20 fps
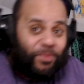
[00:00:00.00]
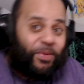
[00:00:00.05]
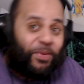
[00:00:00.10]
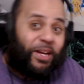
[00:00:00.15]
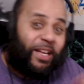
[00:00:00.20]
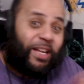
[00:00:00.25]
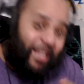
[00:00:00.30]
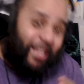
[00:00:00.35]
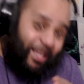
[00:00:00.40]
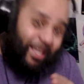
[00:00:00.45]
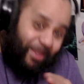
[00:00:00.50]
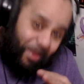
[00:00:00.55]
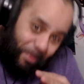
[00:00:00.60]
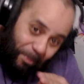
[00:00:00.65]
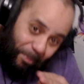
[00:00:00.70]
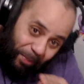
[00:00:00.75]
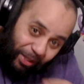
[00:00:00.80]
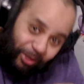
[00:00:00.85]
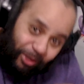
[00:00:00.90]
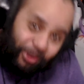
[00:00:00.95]
but it
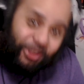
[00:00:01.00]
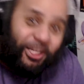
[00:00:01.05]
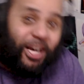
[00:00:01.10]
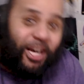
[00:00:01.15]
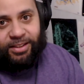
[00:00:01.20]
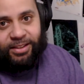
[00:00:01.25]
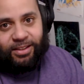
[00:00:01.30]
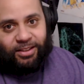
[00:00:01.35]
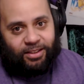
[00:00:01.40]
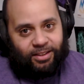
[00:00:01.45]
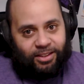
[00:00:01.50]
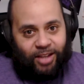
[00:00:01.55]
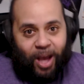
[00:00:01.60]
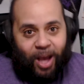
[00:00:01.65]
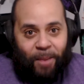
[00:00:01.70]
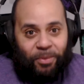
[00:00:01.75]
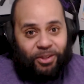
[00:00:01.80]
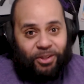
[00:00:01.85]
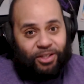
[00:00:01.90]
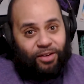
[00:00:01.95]
built up to
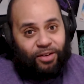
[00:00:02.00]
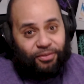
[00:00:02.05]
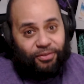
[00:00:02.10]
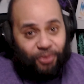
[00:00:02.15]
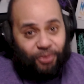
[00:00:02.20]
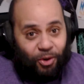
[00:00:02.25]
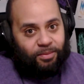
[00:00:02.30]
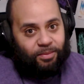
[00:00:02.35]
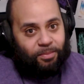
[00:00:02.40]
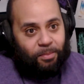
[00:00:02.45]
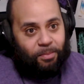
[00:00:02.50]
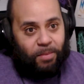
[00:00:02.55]
episode 4.